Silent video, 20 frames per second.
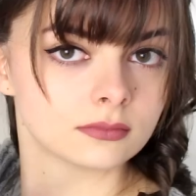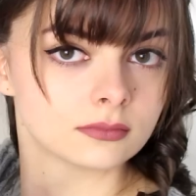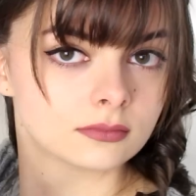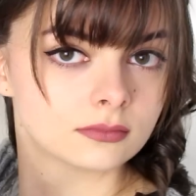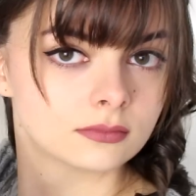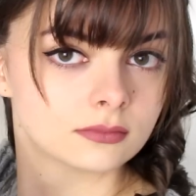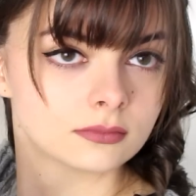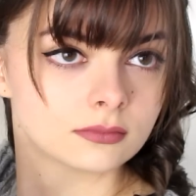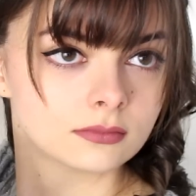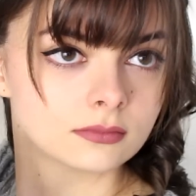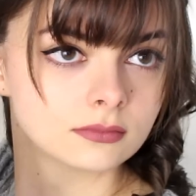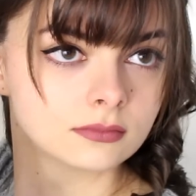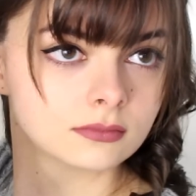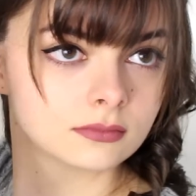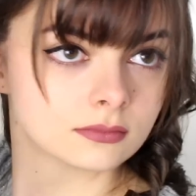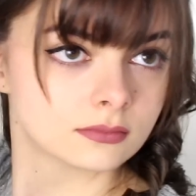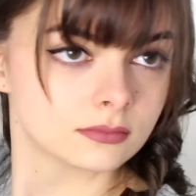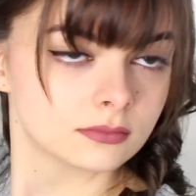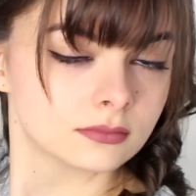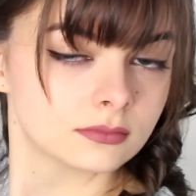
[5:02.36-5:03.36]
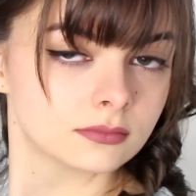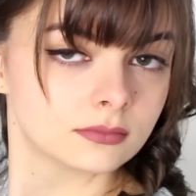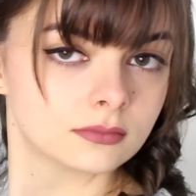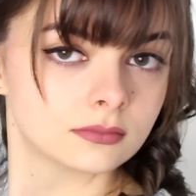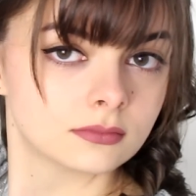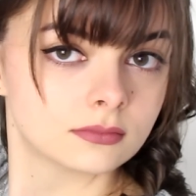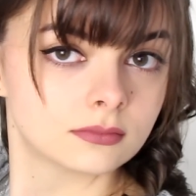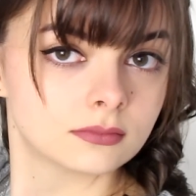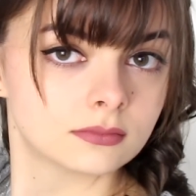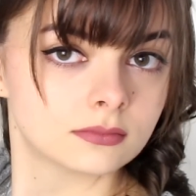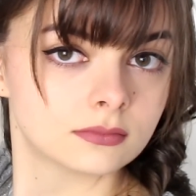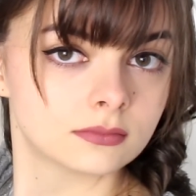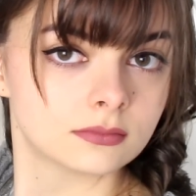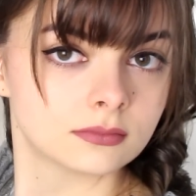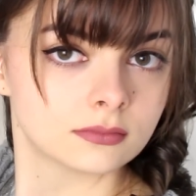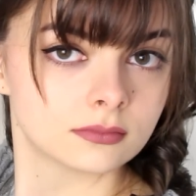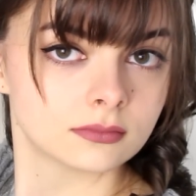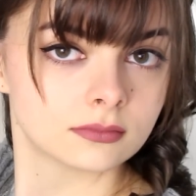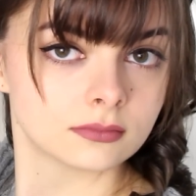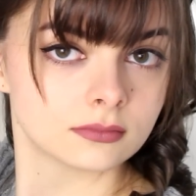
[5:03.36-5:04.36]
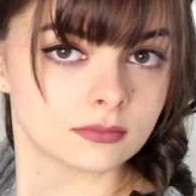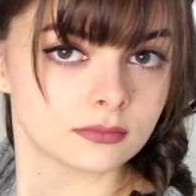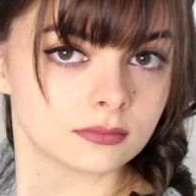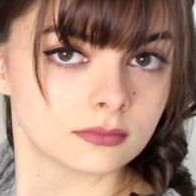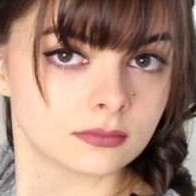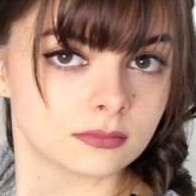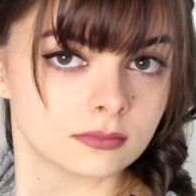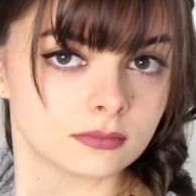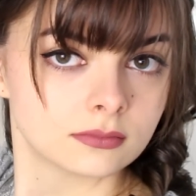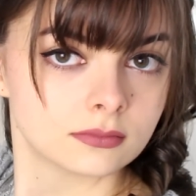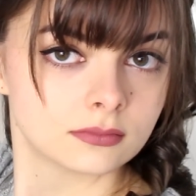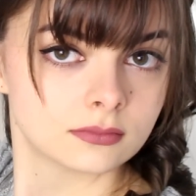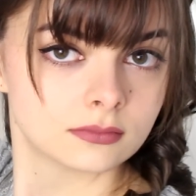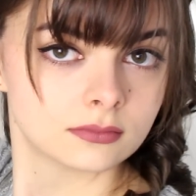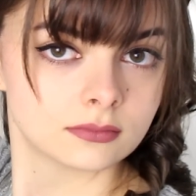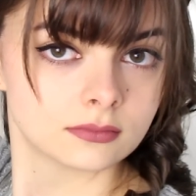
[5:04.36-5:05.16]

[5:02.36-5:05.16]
(silence)